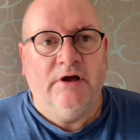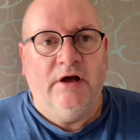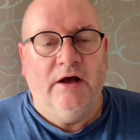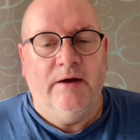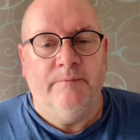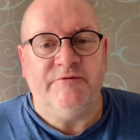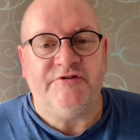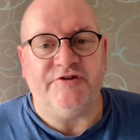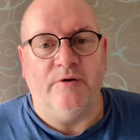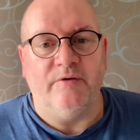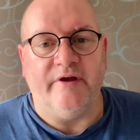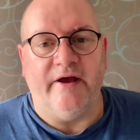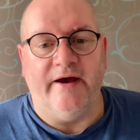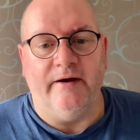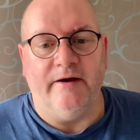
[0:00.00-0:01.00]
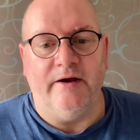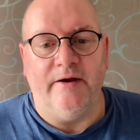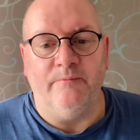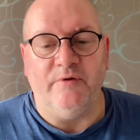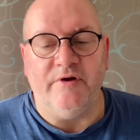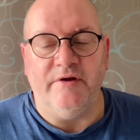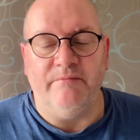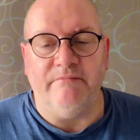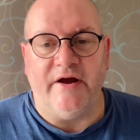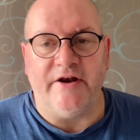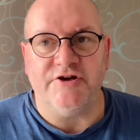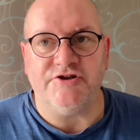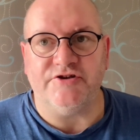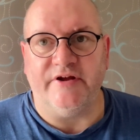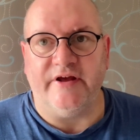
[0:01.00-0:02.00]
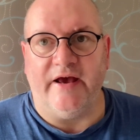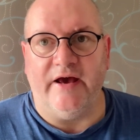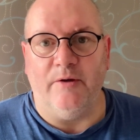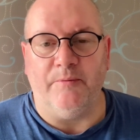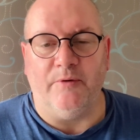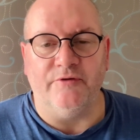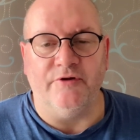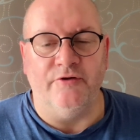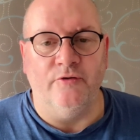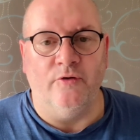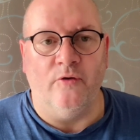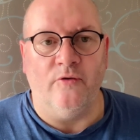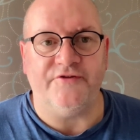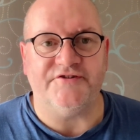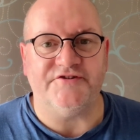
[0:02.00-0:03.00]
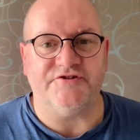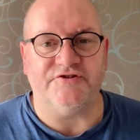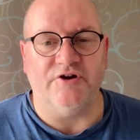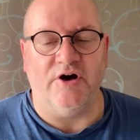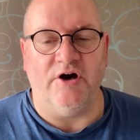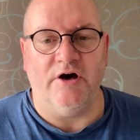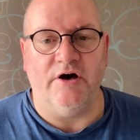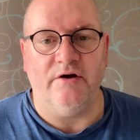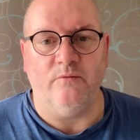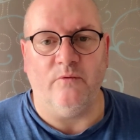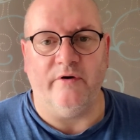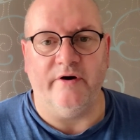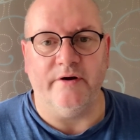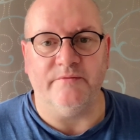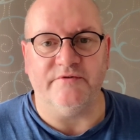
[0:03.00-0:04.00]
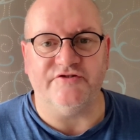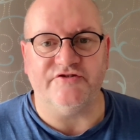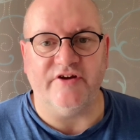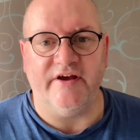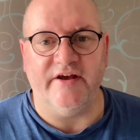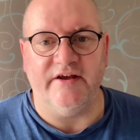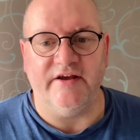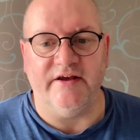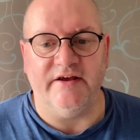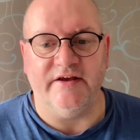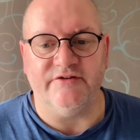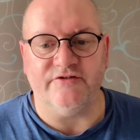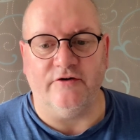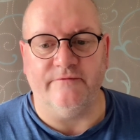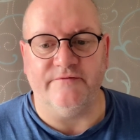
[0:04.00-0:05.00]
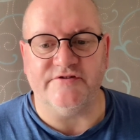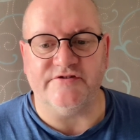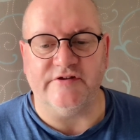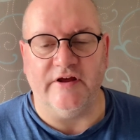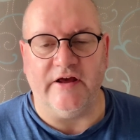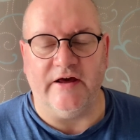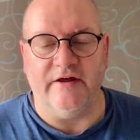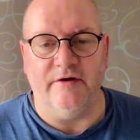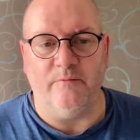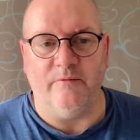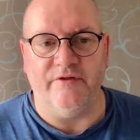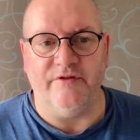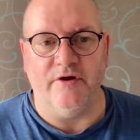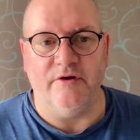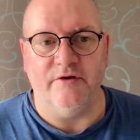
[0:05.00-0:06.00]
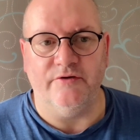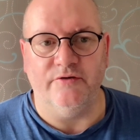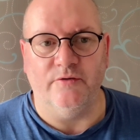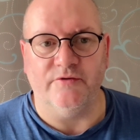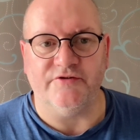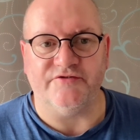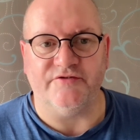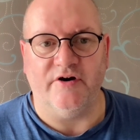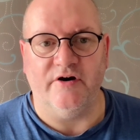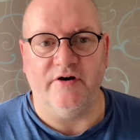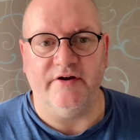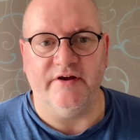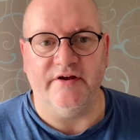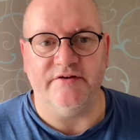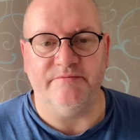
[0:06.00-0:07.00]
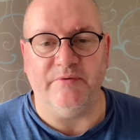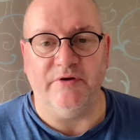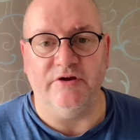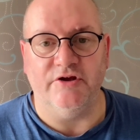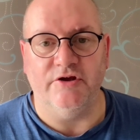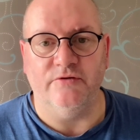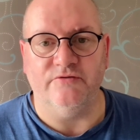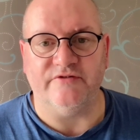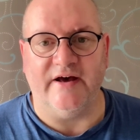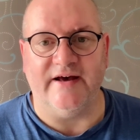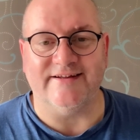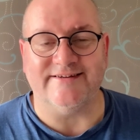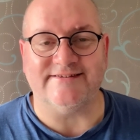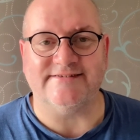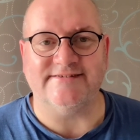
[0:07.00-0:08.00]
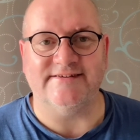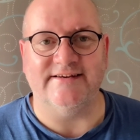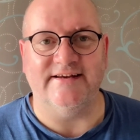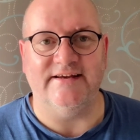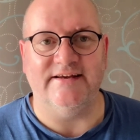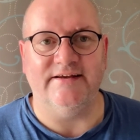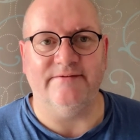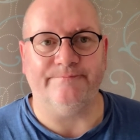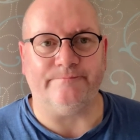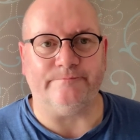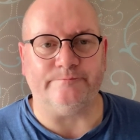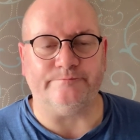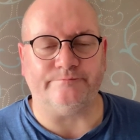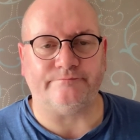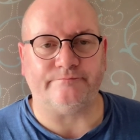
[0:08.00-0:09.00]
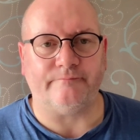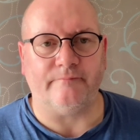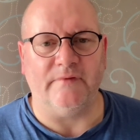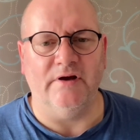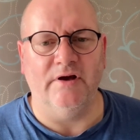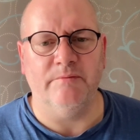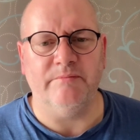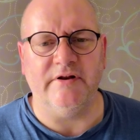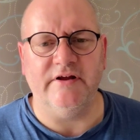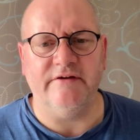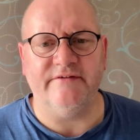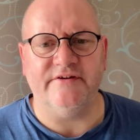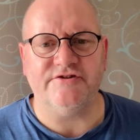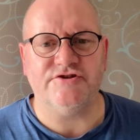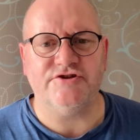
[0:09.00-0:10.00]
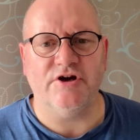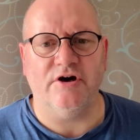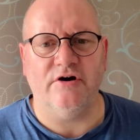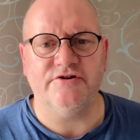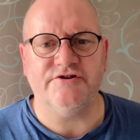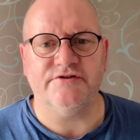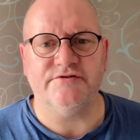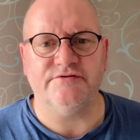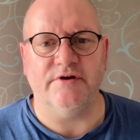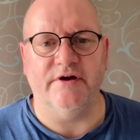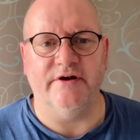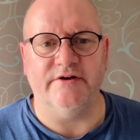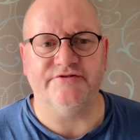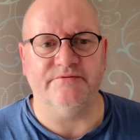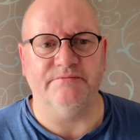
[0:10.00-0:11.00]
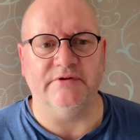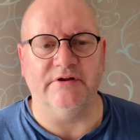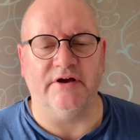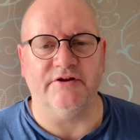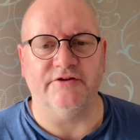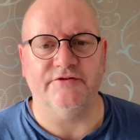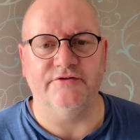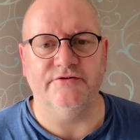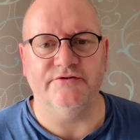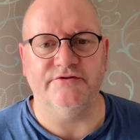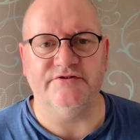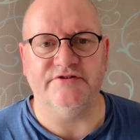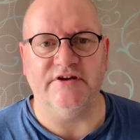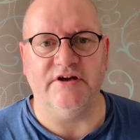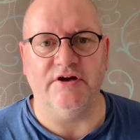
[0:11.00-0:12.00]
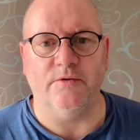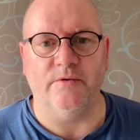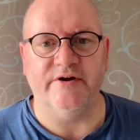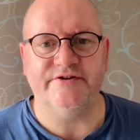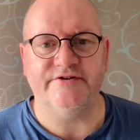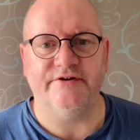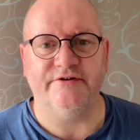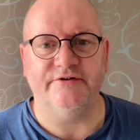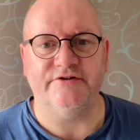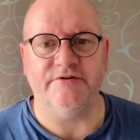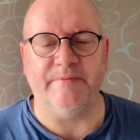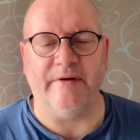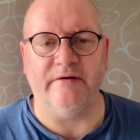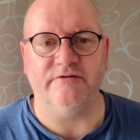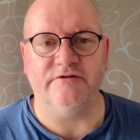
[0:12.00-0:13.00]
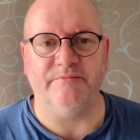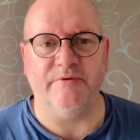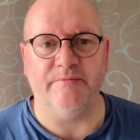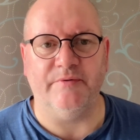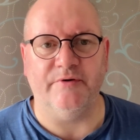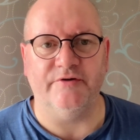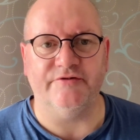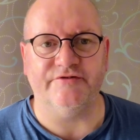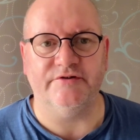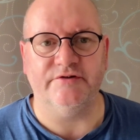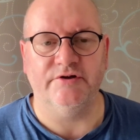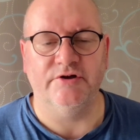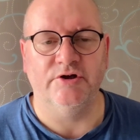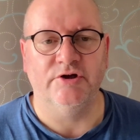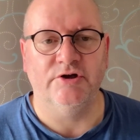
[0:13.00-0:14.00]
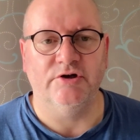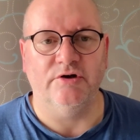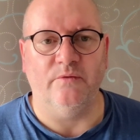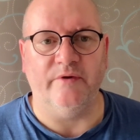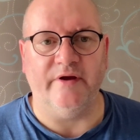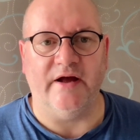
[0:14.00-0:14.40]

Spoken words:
We managed to get up on the North Star. What I would say is, obviously, when the North Star is being used at sea, I believe there's a charge, something like £30 per person. We